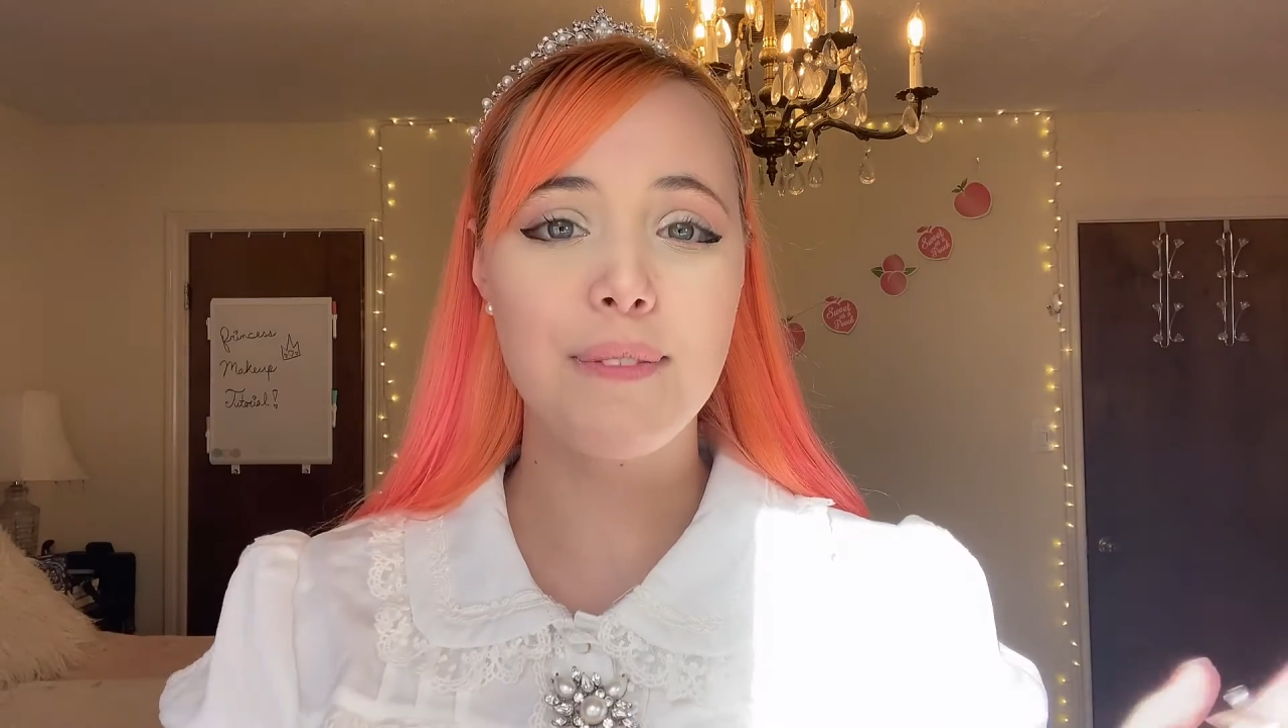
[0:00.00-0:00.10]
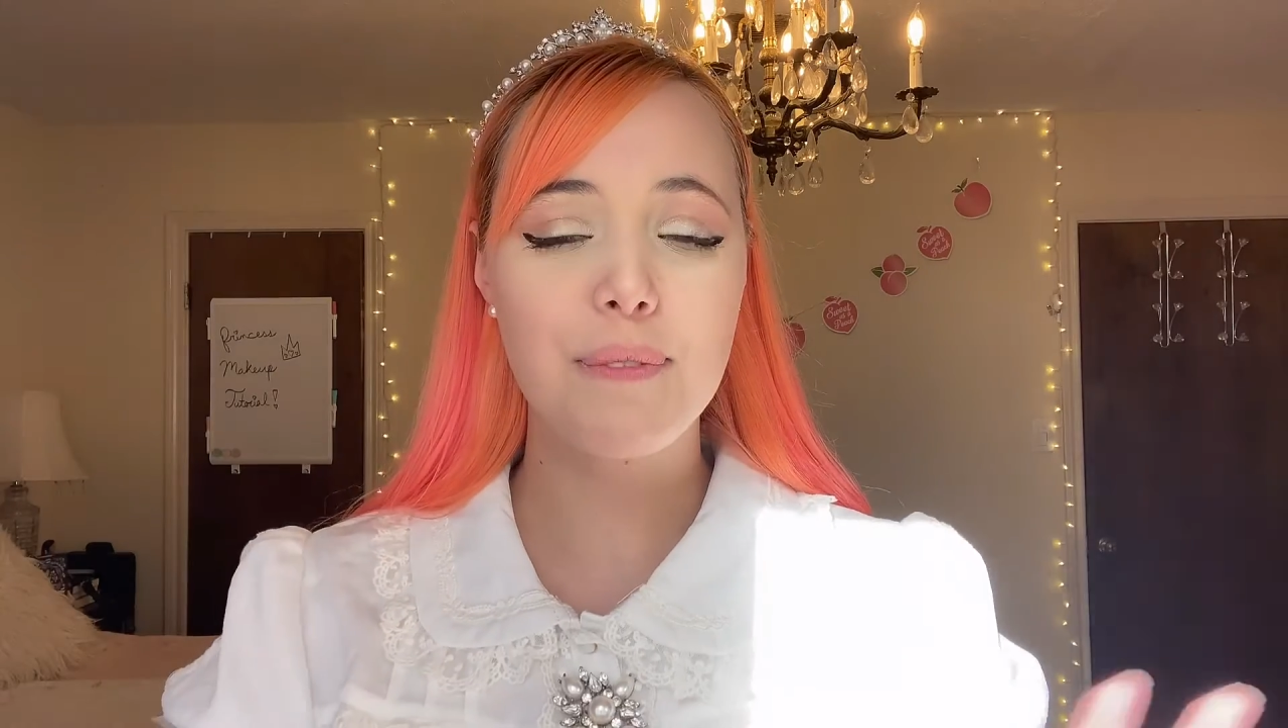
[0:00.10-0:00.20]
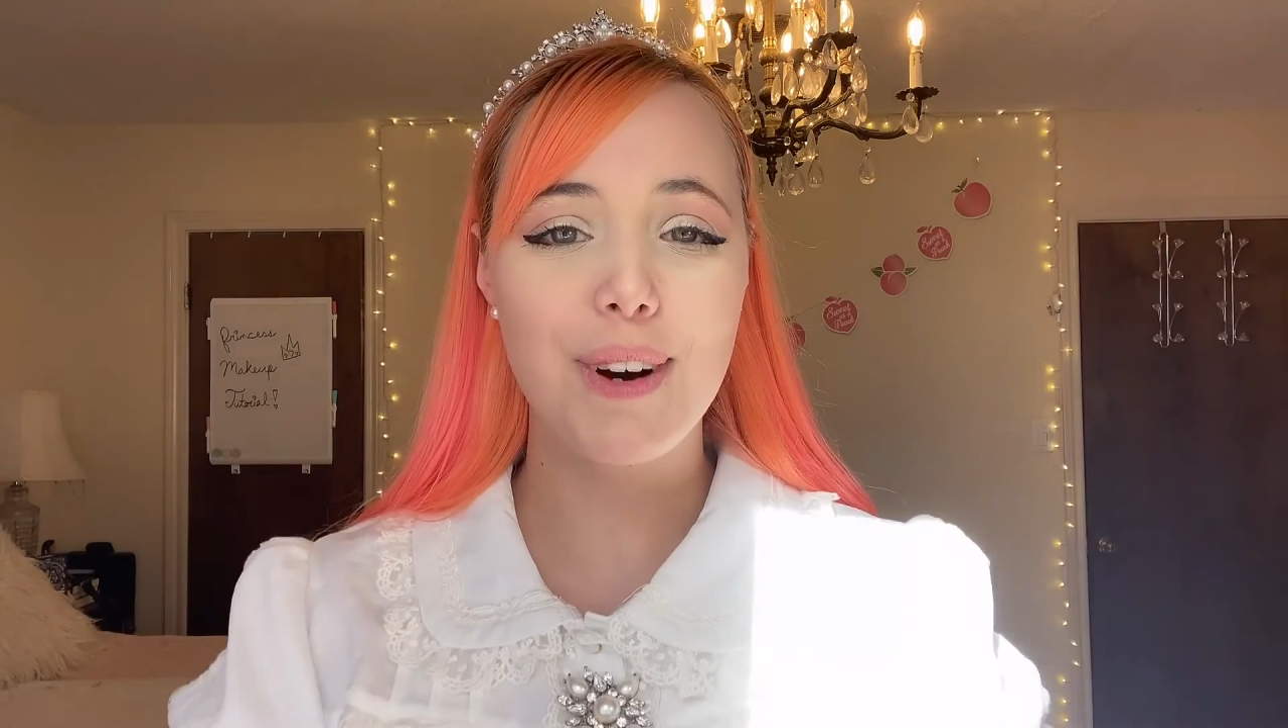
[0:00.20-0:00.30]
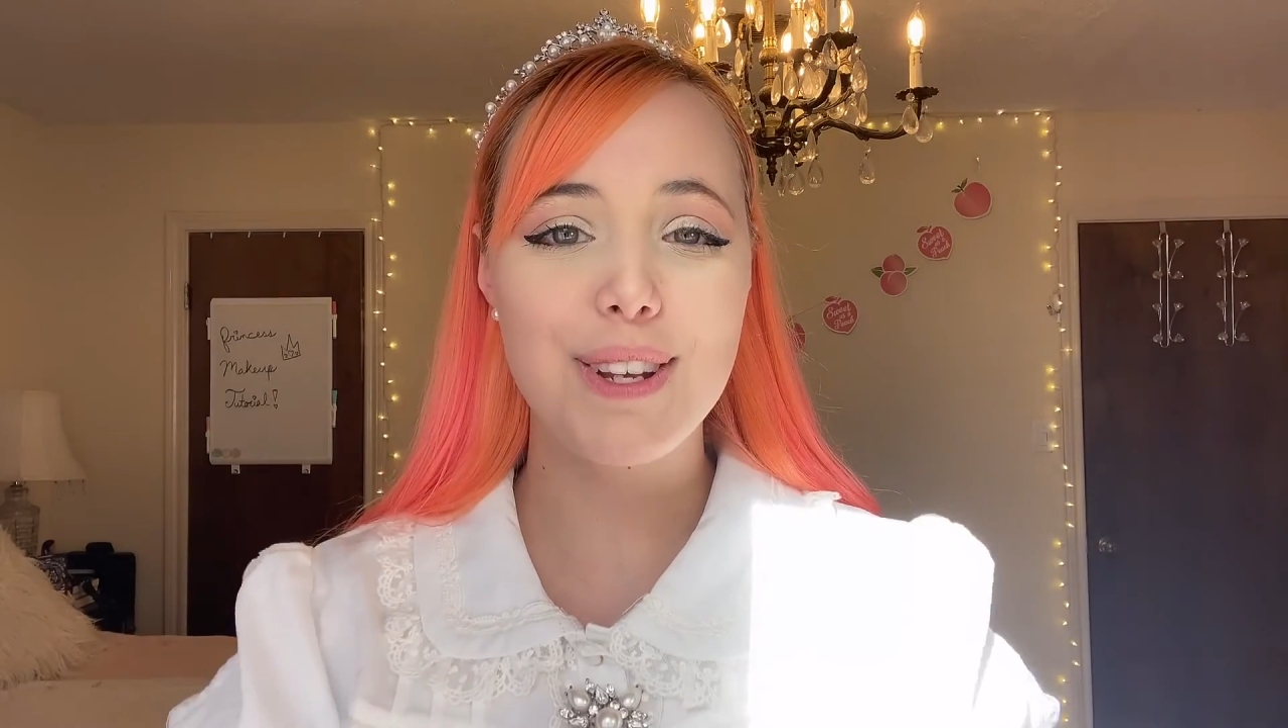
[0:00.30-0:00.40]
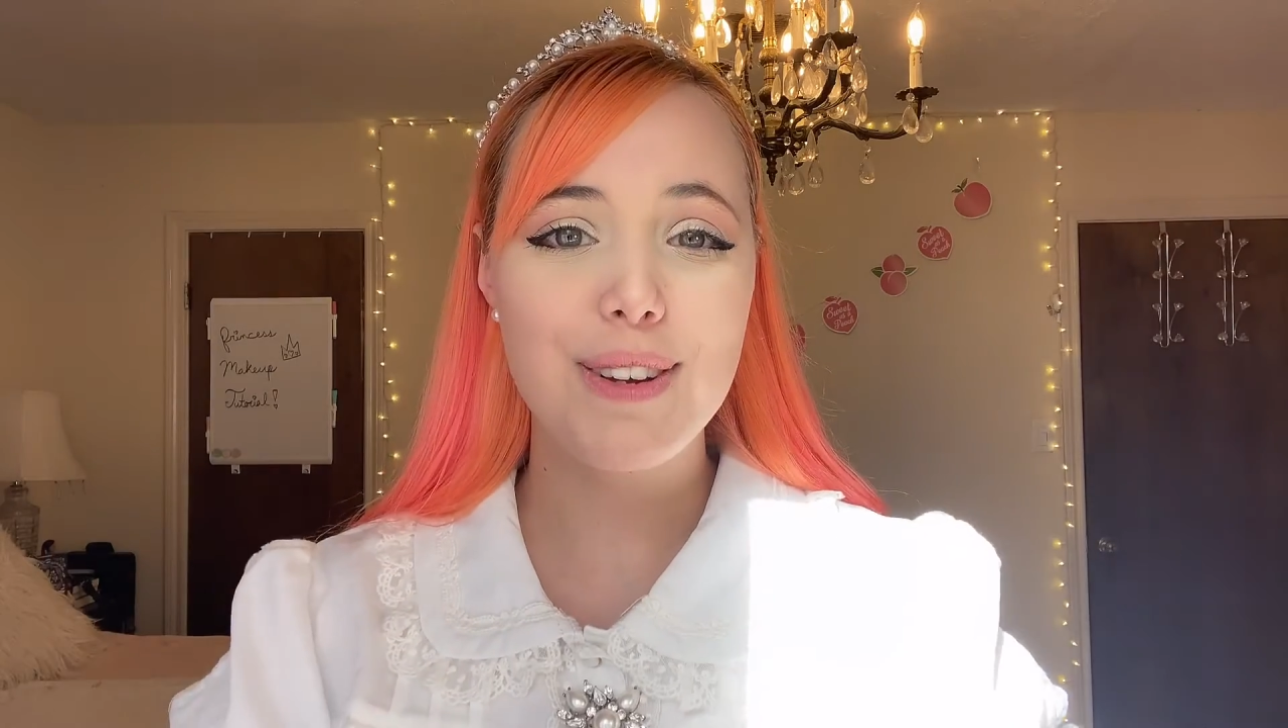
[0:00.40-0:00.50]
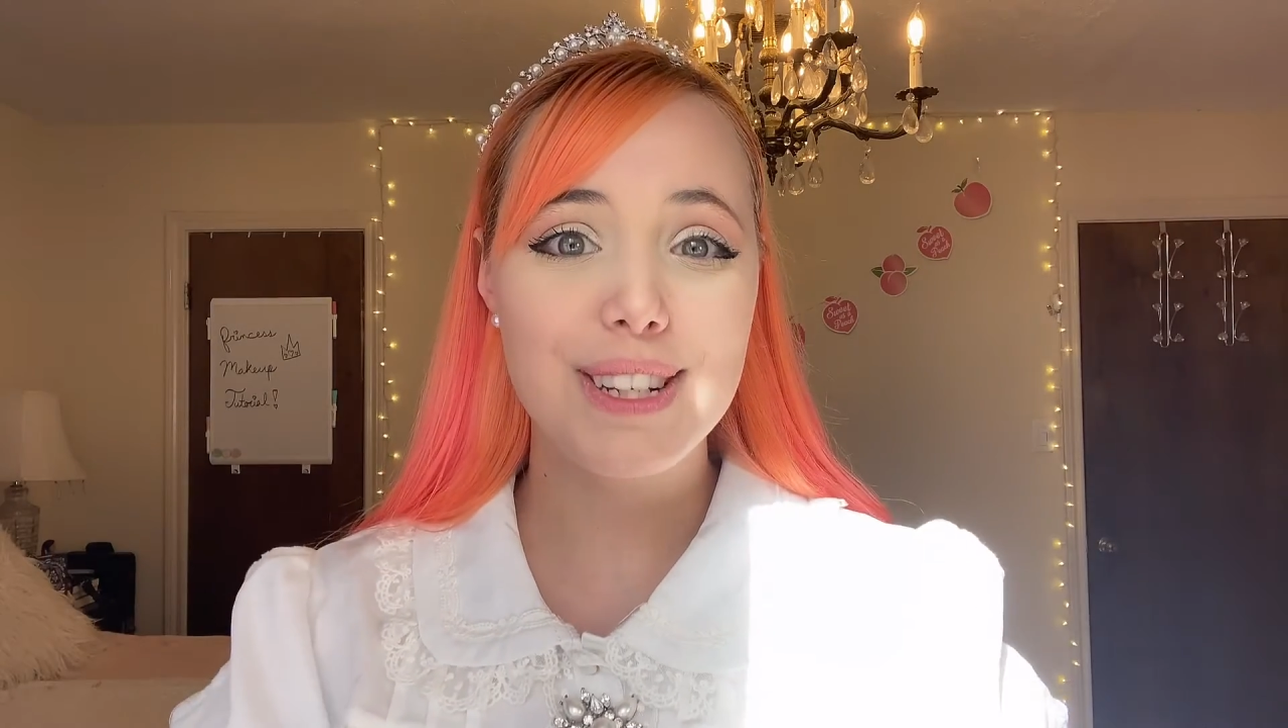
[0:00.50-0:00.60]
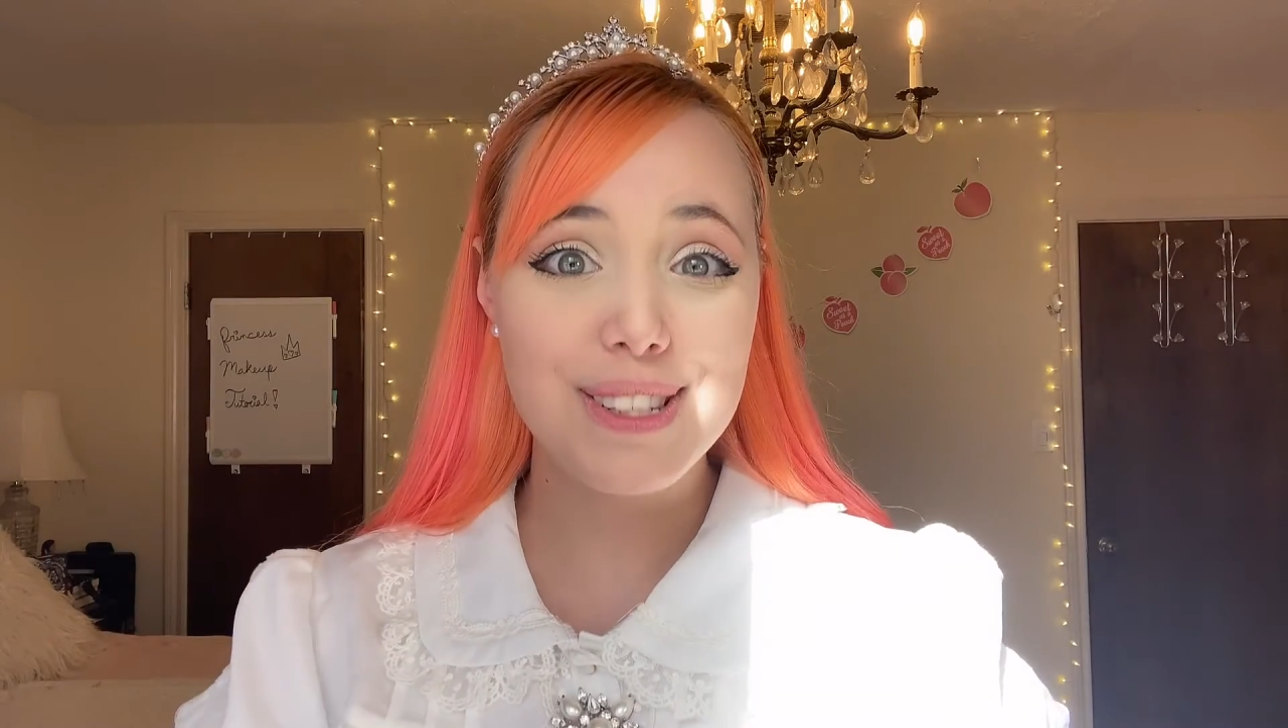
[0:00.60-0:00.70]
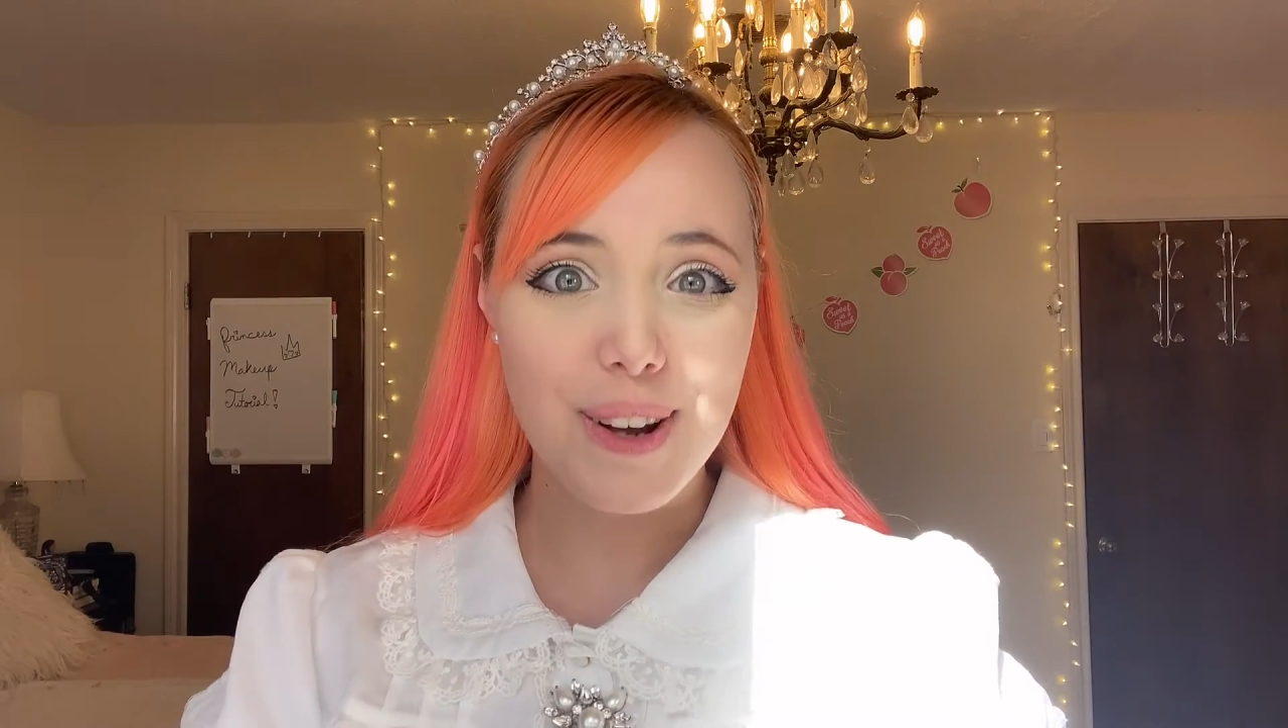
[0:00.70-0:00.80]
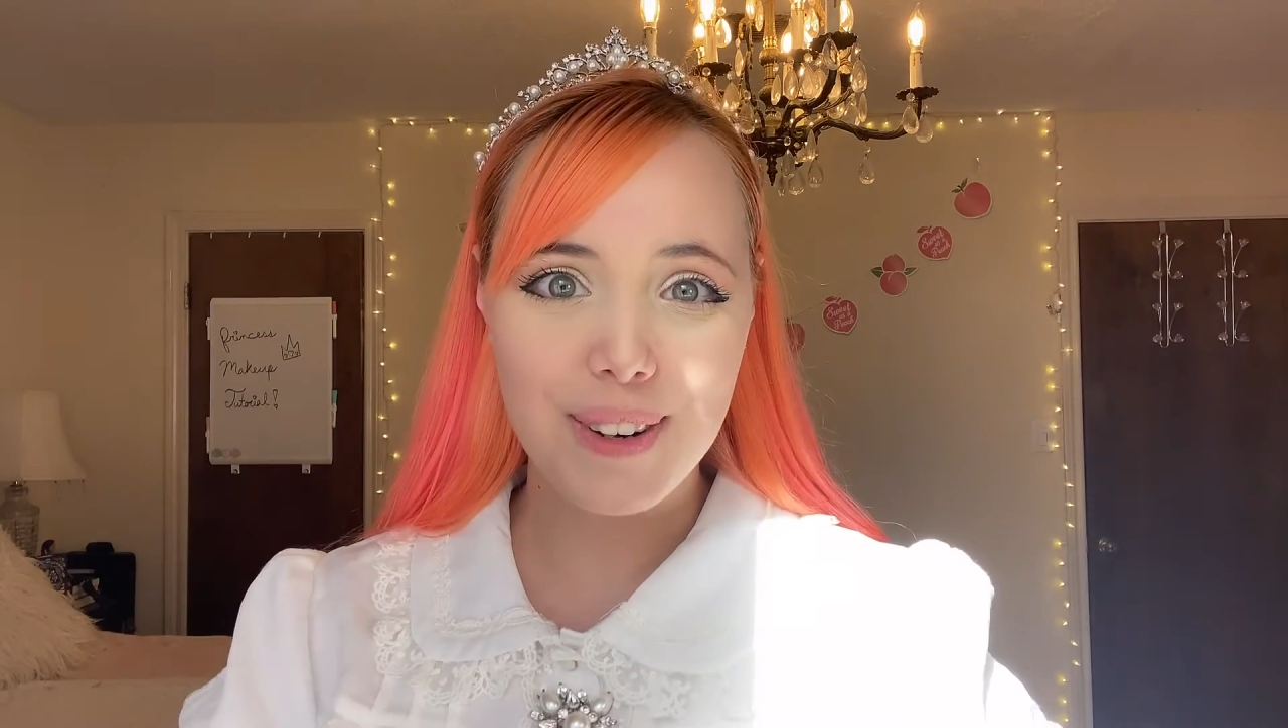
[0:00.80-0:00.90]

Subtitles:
where you can